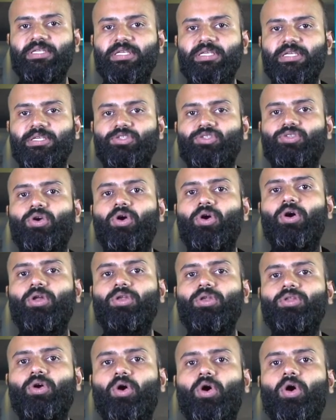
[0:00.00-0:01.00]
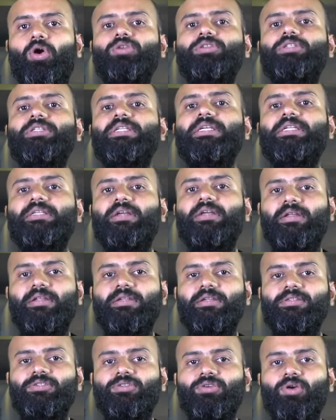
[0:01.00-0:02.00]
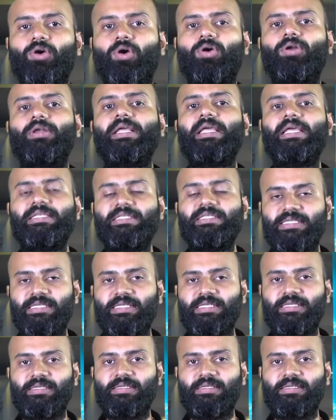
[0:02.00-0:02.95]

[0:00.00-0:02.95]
is called alternate current or AC.